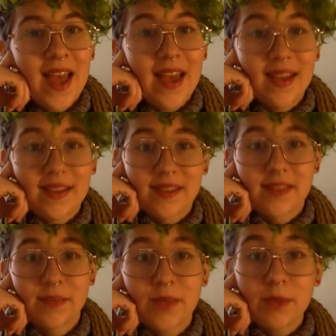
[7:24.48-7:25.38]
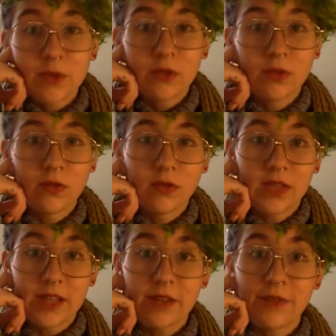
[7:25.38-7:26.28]
And people who
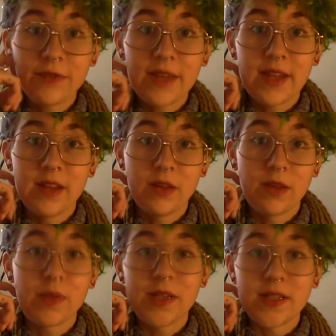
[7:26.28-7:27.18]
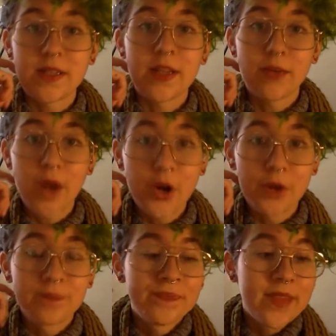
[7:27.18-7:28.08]
live in the places they
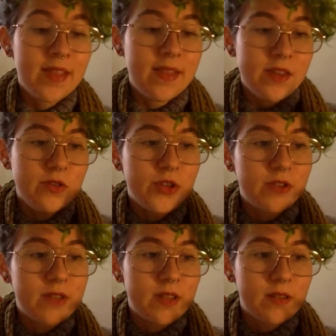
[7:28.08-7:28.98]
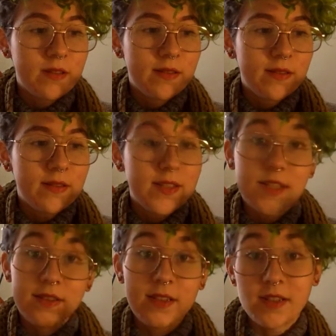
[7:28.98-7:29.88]
grow, they usually,
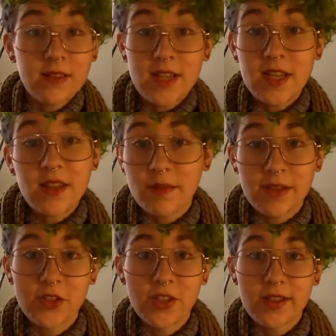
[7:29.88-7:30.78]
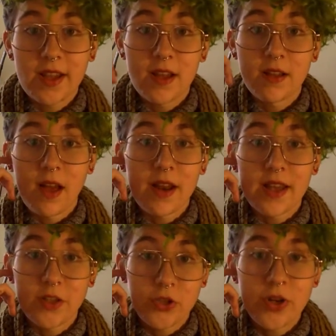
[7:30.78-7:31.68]
to eat them as just like a
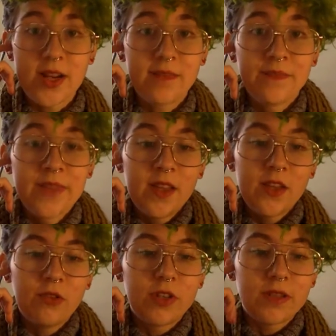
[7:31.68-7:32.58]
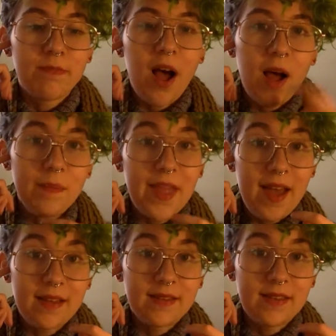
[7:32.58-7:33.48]
nice treat, you just pop
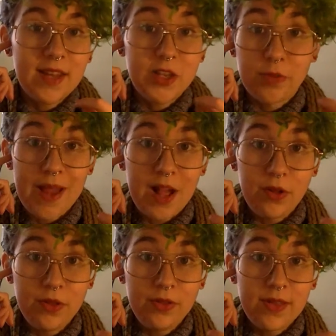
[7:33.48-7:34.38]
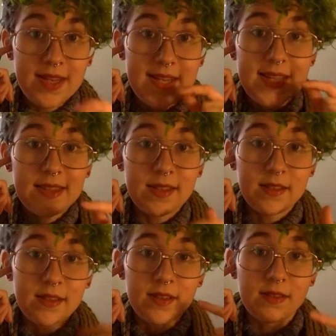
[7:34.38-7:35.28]
that in your mouth and eat
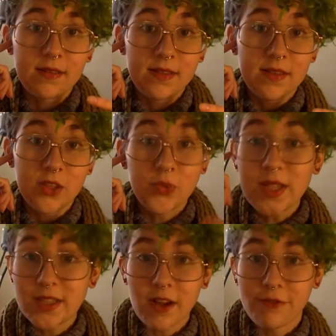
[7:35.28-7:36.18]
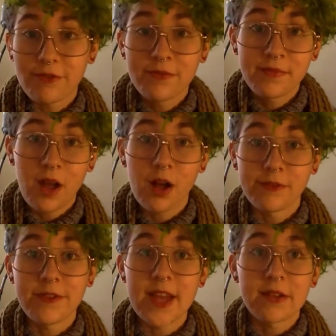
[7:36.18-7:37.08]
the sweet stuff off
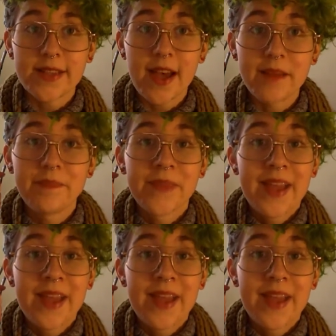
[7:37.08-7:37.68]
of the outside.